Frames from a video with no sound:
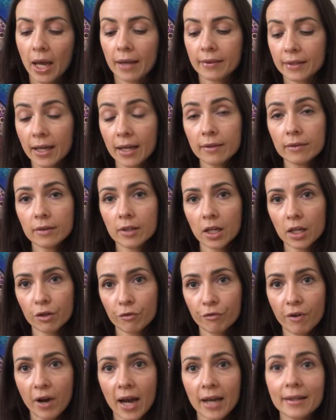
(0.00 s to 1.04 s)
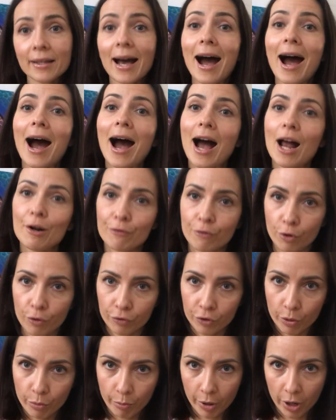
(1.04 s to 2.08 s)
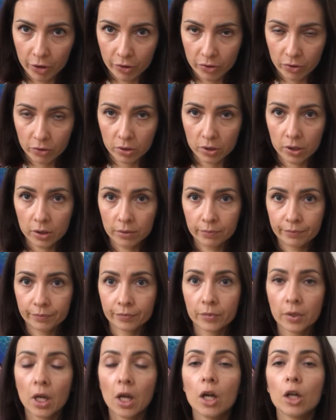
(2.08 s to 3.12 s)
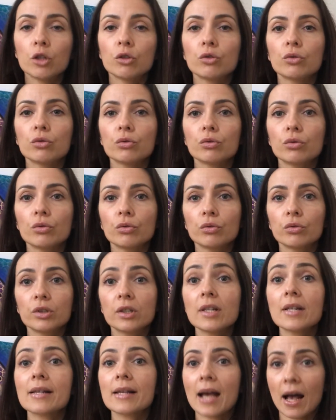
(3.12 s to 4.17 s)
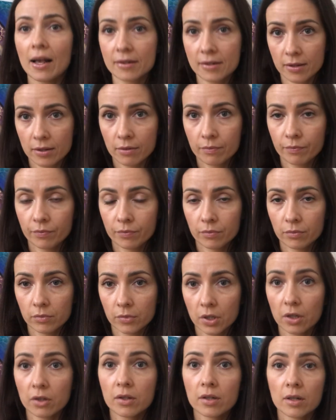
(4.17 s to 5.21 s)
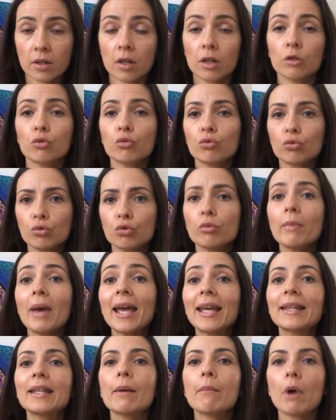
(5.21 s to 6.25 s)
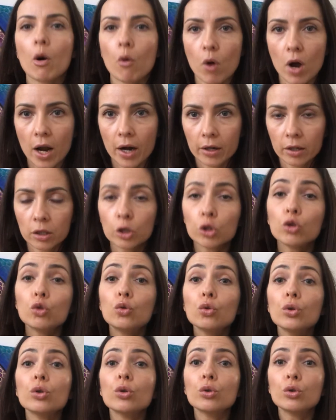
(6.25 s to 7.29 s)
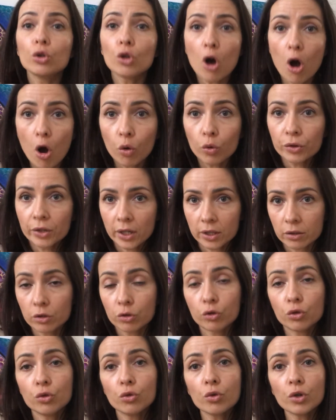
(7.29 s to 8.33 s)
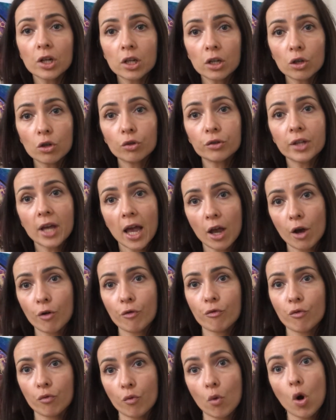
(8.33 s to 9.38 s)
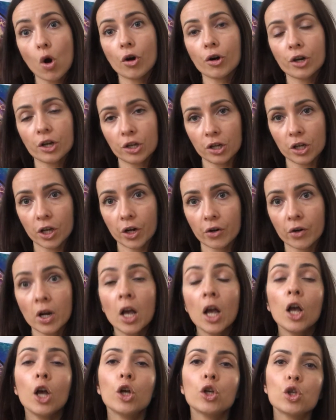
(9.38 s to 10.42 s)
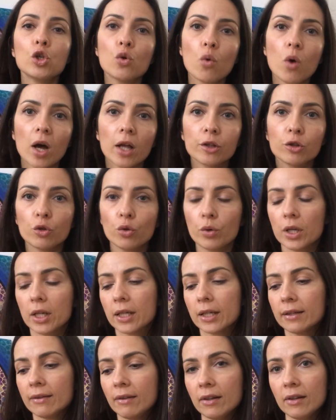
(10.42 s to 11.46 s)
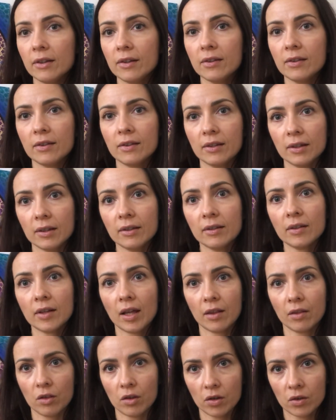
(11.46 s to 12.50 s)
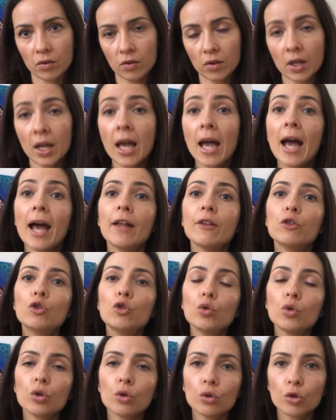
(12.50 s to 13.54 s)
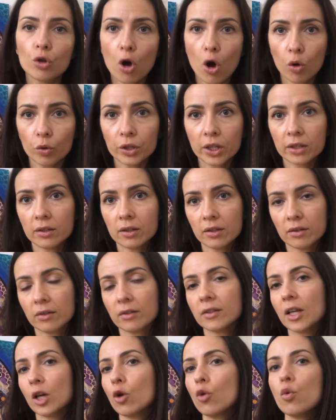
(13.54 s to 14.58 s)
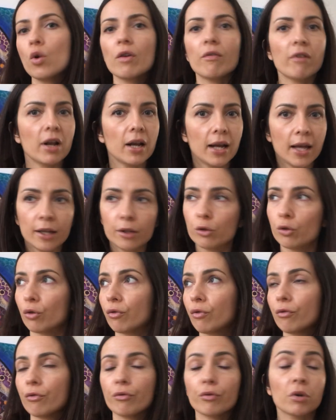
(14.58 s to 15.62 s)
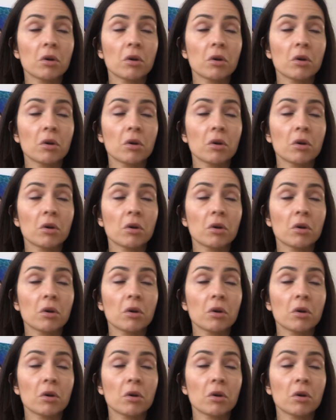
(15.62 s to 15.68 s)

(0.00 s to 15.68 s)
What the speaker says: And then they invite half of the personnel to discuss this, to make them aware. Do you know that during your day of work here, you are doing this, this, and this? And do you know that this is equivalent of